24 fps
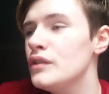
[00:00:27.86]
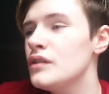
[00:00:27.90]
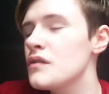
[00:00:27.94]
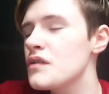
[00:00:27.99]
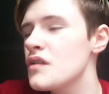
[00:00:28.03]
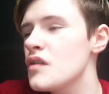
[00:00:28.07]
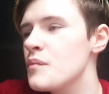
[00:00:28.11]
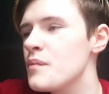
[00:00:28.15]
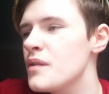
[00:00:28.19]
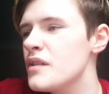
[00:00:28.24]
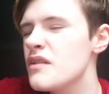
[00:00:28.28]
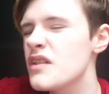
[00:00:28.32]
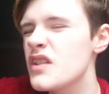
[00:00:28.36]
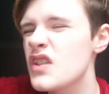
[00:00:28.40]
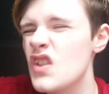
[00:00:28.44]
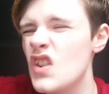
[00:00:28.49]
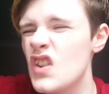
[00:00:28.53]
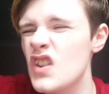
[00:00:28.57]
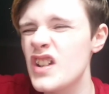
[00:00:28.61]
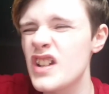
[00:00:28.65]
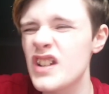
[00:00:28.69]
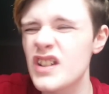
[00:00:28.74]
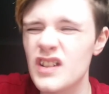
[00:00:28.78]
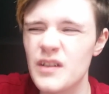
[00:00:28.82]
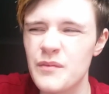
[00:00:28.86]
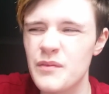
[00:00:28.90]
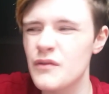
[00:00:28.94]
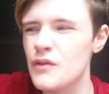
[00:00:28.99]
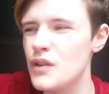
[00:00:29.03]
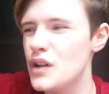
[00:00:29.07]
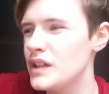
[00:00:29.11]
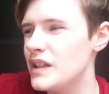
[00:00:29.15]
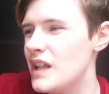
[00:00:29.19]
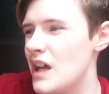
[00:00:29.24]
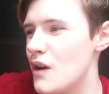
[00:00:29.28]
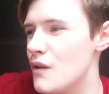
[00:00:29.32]
Windows open, sorry, it's gonna be
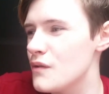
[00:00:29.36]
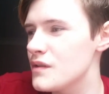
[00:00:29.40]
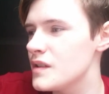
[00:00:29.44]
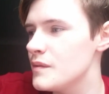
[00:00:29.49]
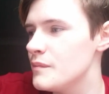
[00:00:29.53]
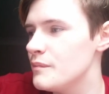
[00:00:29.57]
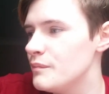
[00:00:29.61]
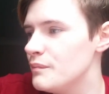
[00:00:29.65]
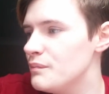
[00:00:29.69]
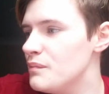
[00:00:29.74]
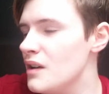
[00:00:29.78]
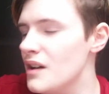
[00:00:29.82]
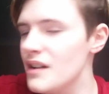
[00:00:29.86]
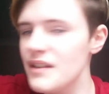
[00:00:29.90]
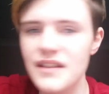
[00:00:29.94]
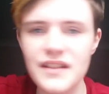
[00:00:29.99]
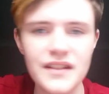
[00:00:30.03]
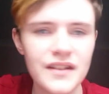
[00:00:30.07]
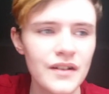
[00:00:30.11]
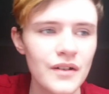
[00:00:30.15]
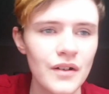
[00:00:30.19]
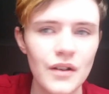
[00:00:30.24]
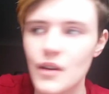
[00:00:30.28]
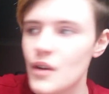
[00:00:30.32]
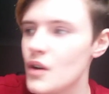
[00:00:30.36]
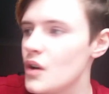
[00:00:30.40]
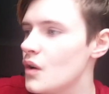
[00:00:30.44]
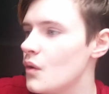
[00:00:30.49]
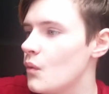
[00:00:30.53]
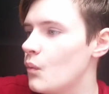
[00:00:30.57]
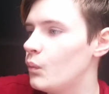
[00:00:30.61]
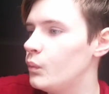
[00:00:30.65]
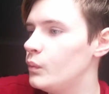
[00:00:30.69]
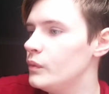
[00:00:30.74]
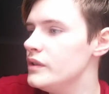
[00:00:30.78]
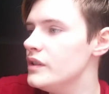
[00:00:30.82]
quite loud, but
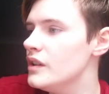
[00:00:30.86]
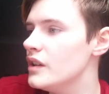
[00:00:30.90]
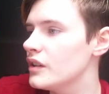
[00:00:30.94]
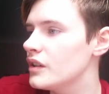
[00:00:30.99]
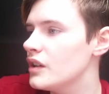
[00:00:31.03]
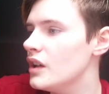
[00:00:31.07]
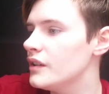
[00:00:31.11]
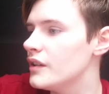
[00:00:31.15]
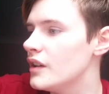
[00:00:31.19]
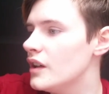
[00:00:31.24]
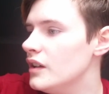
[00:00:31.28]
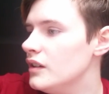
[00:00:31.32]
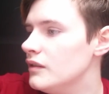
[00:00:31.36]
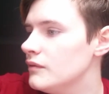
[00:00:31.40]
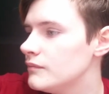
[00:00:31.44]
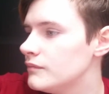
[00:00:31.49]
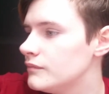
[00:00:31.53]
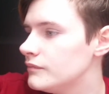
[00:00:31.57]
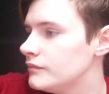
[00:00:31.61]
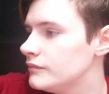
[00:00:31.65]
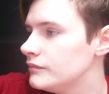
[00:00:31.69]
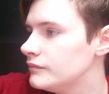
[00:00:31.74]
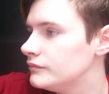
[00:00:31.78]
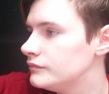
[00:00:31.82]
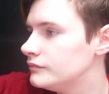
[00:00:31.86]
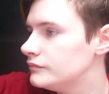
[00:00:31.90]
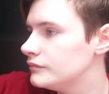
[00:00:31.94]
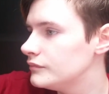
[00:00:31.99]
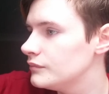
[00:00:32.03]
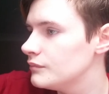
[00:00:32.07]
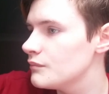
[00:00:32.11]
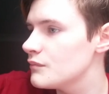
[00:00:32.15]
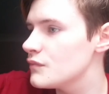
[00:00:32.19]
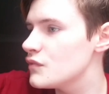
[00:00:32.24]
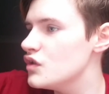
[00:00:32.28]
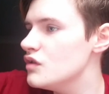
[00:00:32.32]
we are gonna.
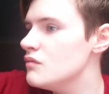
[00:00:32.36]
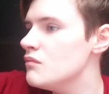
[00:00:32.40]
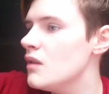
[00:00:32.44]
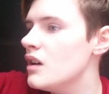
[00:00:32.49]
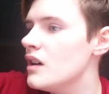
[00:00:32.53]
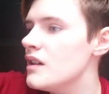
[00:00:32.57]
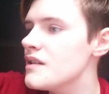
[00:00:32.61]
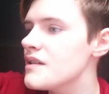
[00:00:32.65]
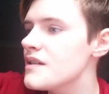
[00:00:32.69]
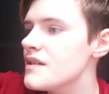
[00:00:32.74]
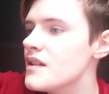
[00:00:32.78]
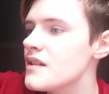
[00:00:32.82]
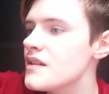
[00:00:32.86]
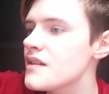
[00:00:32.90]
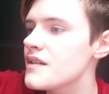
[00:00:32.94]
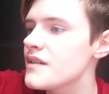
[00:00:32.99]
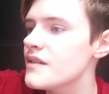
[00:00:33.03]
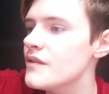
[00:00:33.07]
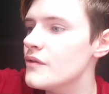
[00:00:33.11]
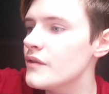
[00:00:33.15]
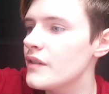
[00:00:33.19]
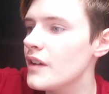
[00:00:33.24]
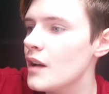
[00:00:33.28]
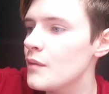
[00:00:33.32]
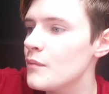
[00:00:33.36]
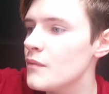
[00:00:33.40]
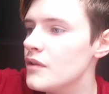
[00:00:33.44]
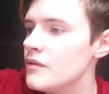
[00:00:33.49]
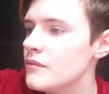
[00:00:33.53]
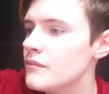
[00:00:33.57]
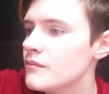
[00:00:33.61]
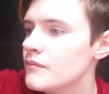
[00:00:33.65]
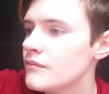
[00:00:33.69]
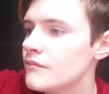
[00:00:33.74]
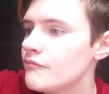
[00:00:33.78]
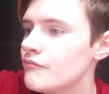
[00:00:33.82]
Do you mind staying still,
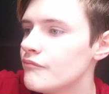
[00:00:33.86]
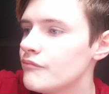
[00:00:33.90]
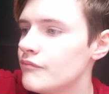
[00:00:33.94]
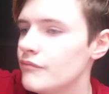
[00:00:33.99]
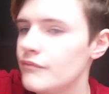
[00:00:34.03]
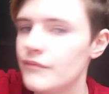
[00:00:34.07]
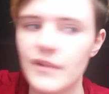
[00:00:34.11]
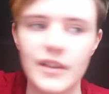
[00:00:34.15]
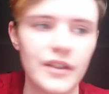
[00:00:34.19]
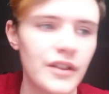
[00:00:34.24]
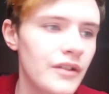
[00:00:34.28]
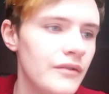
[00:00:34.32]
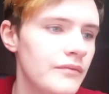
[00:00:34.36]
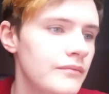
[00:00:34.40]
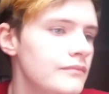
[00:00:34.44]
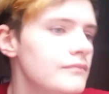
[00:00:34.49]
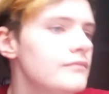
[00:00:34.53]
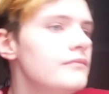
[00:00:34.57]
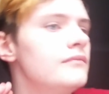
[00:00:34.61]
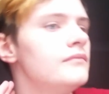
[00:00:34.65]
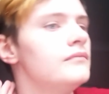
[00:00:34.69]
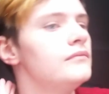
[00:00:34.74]
camera? Thank you.